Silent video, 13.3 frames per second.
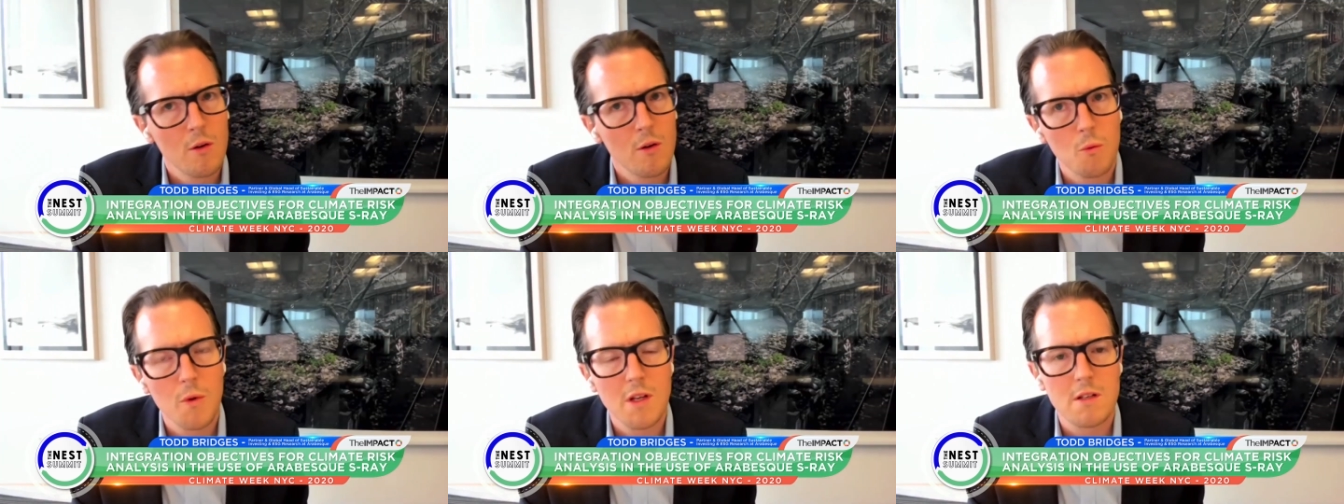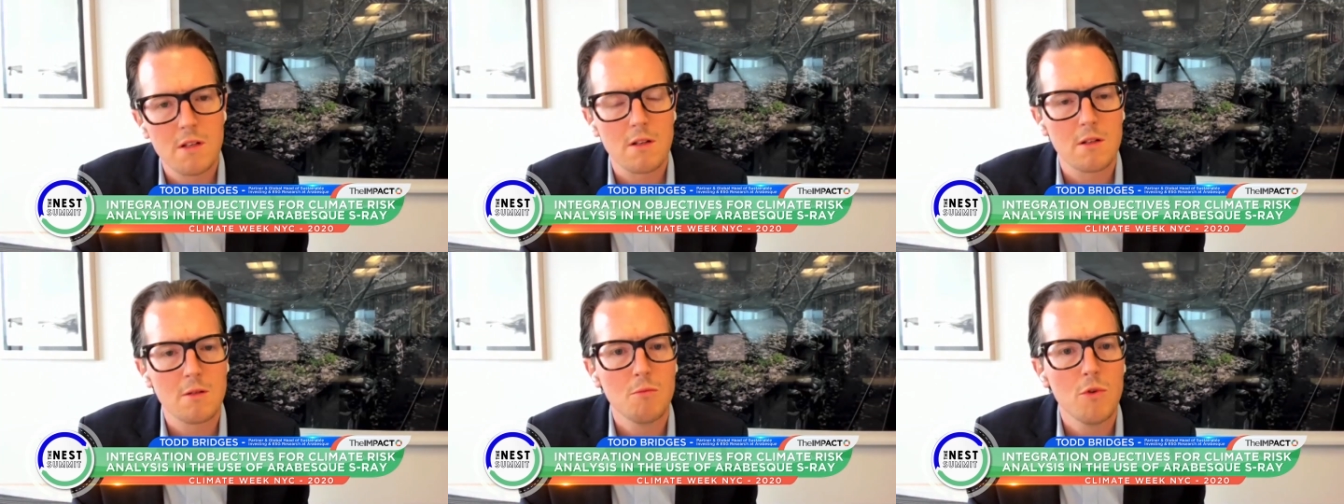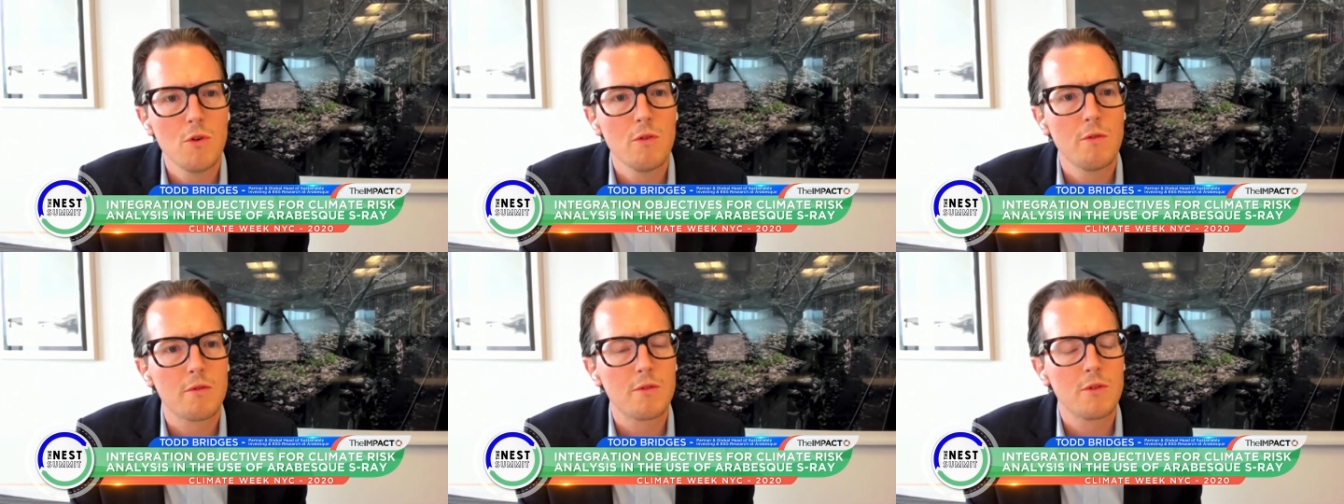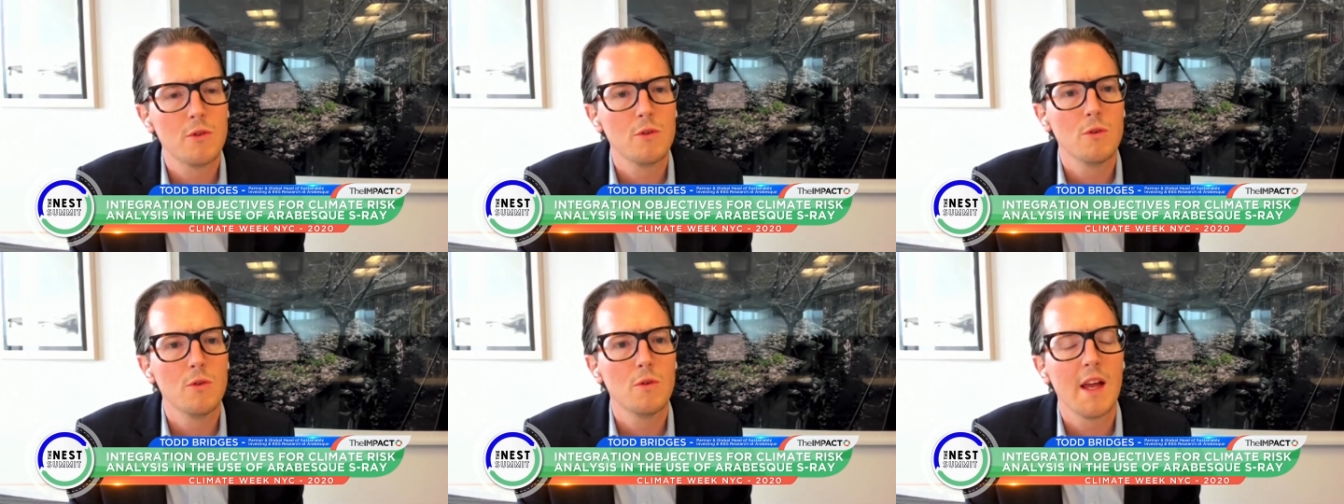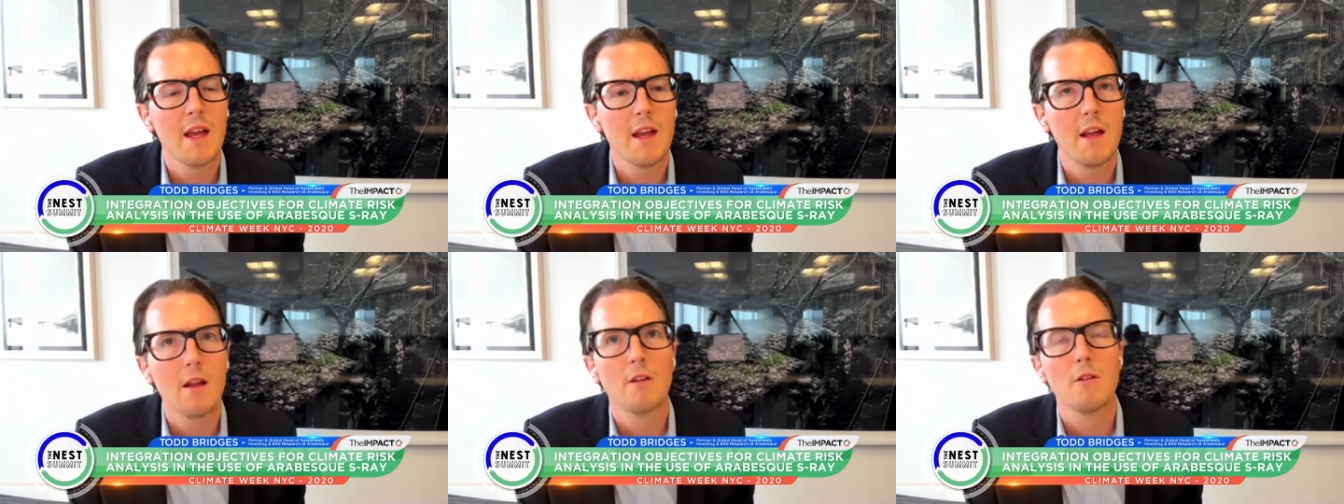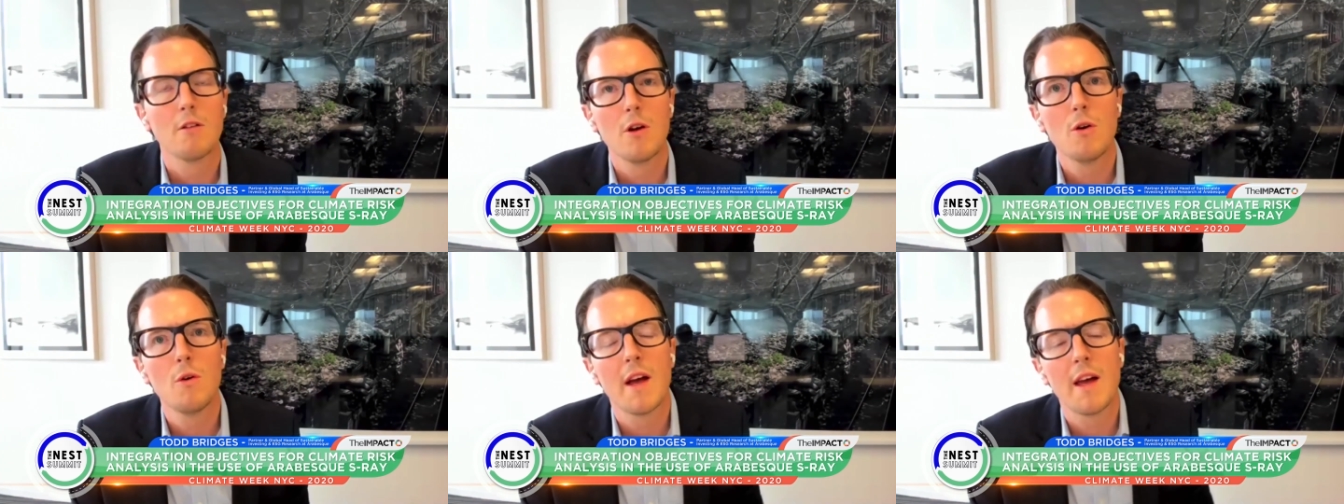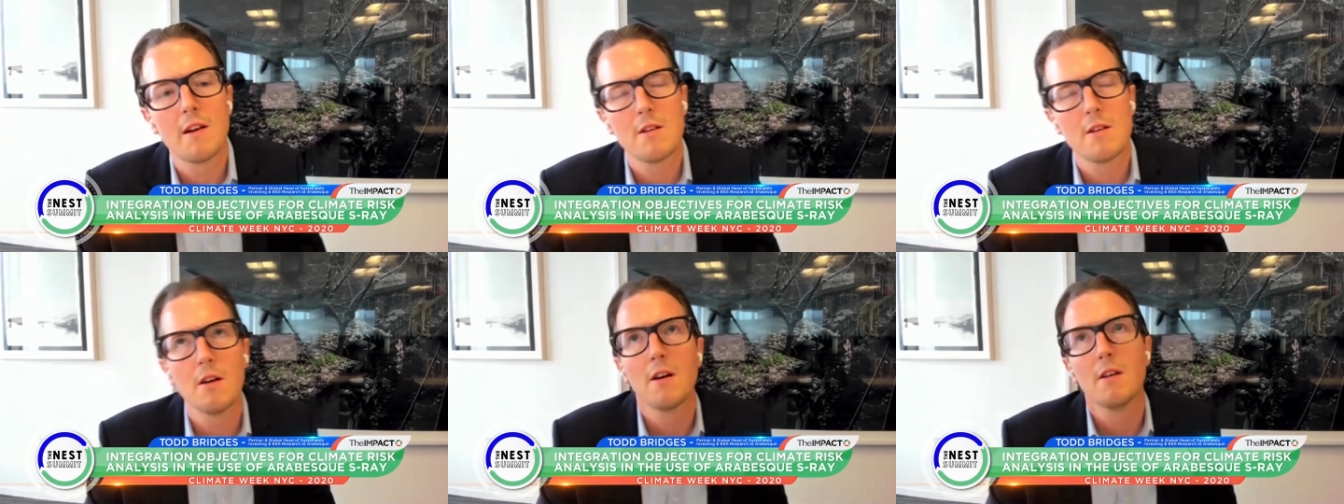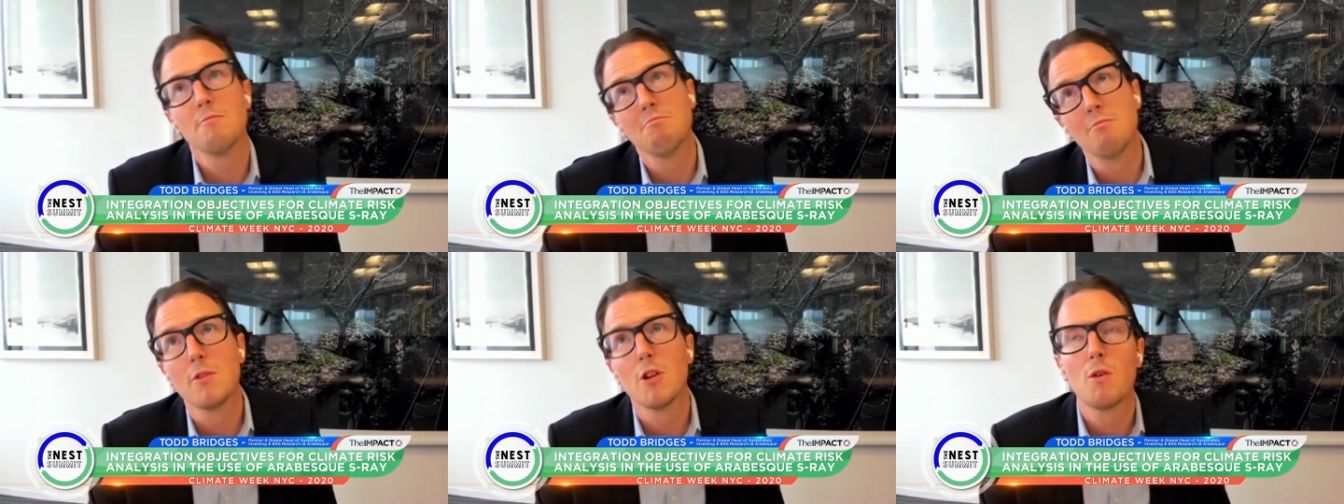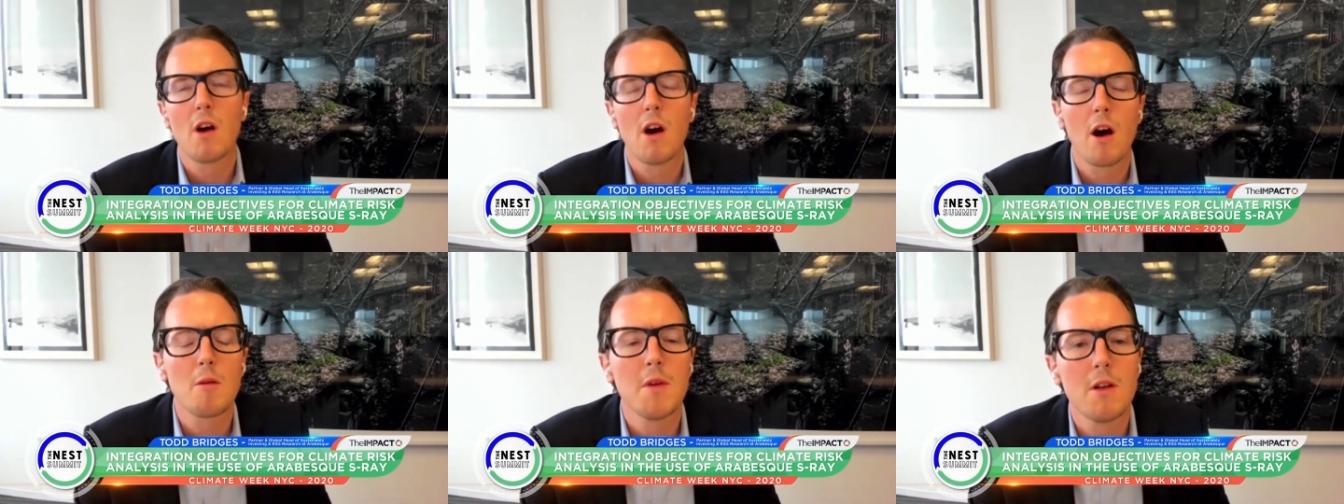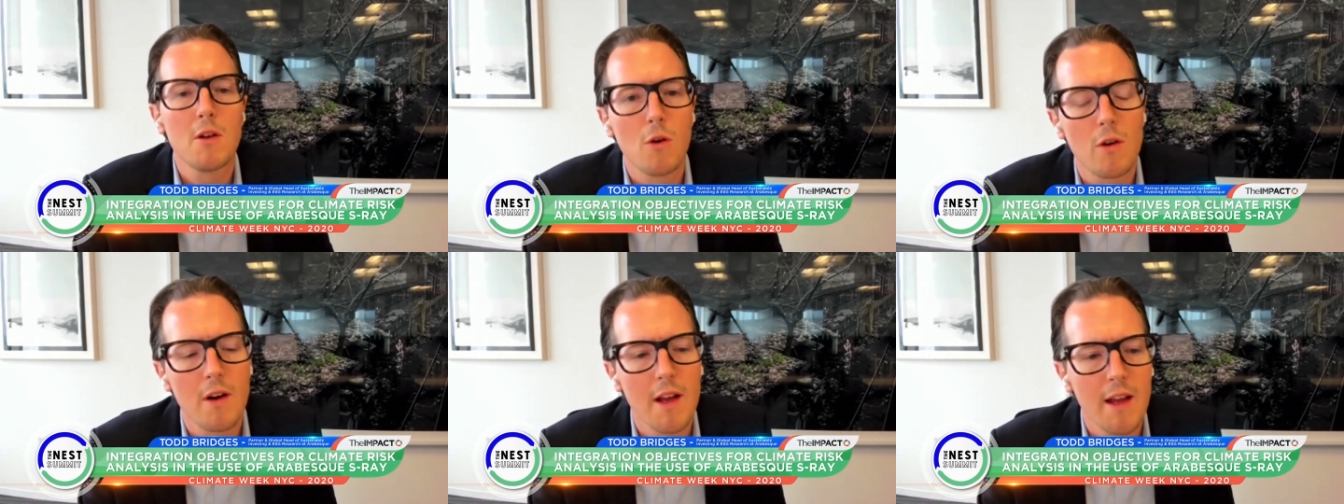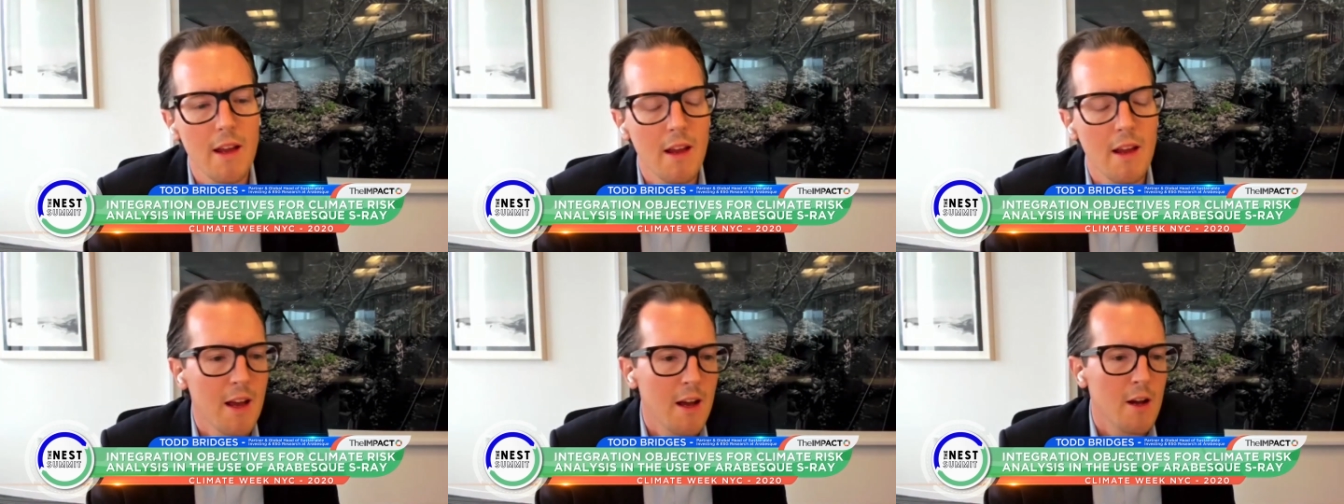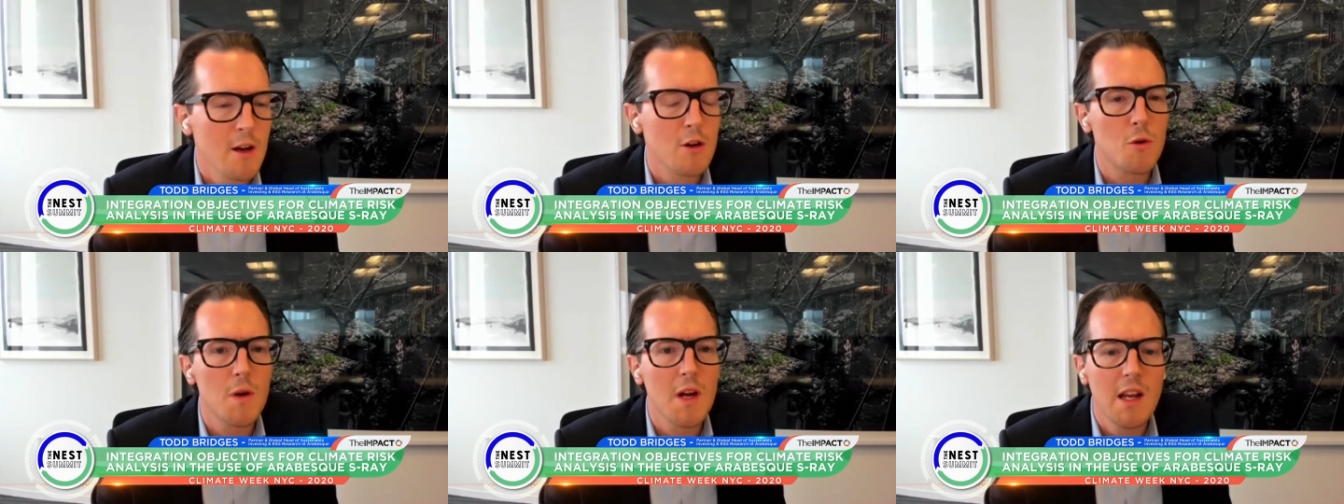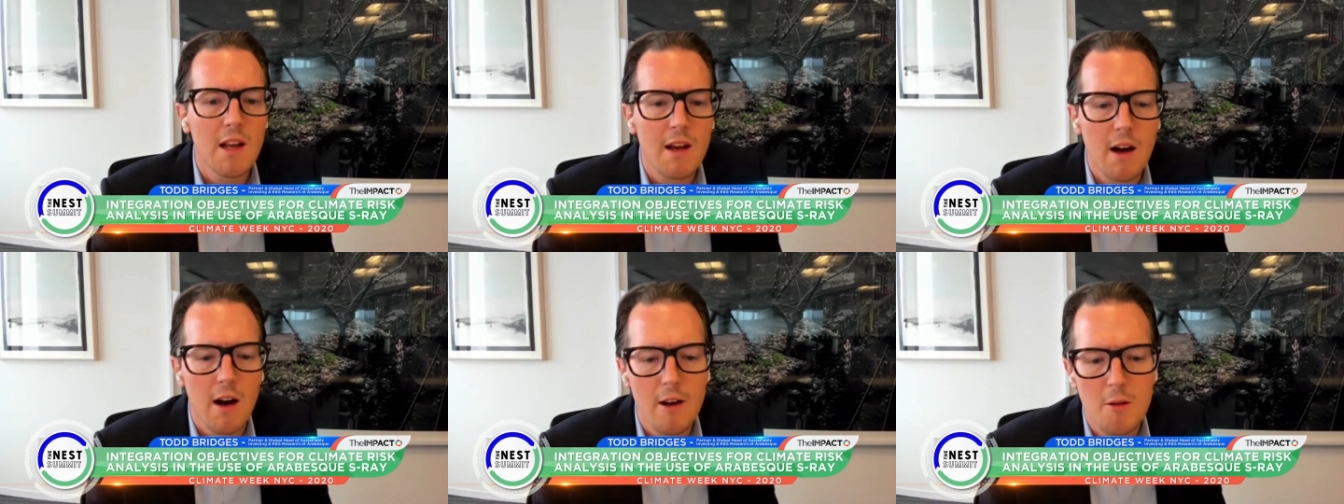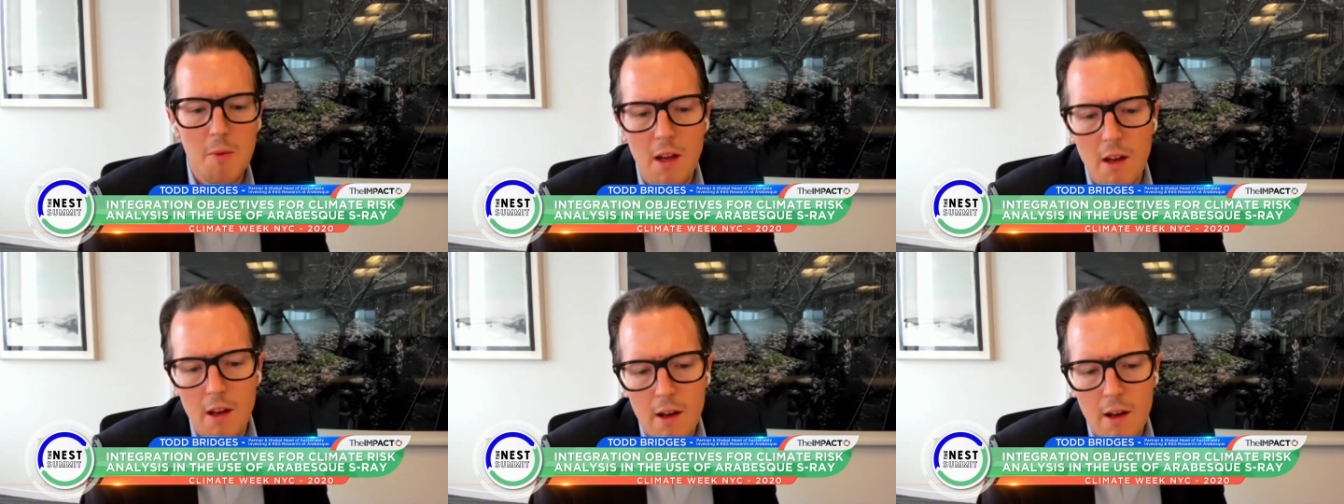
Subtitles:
we start to move to a low carbon or a green economy,